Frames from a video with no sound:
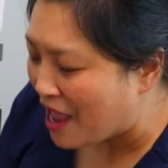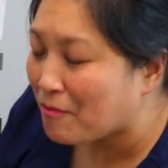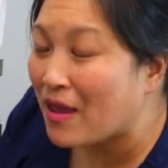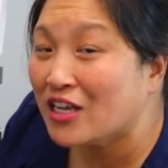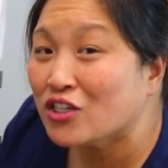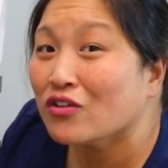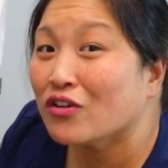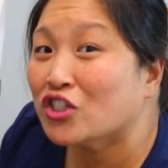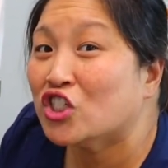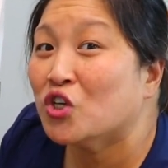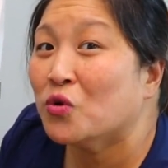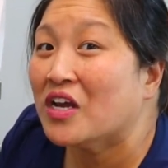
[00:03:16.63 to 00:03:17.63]
make sure they're
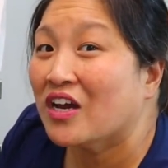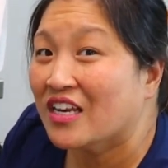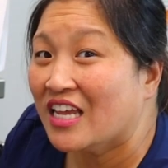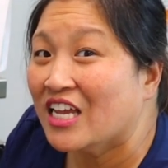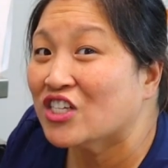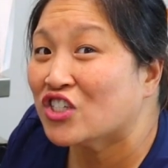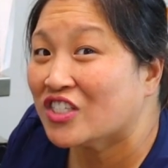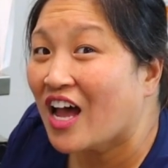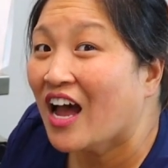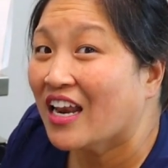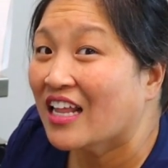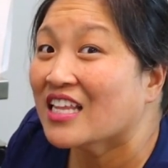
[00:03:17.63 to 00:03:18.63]
chewing on each
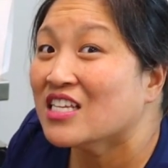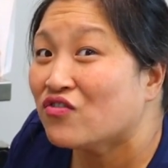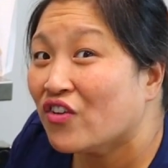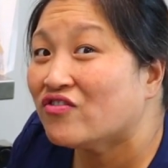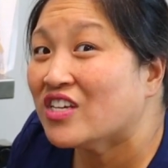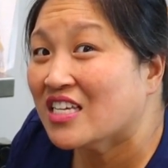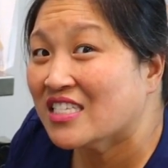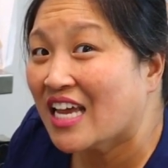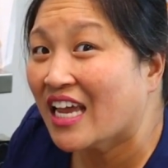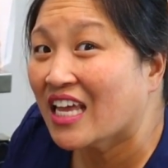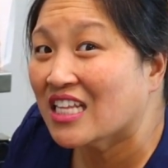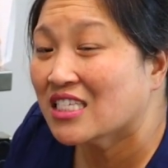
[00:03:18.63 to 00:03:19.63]
side at least 15
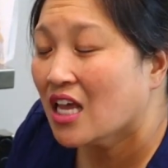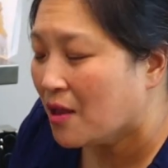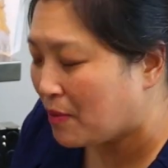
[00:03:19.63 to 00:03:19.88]
seconds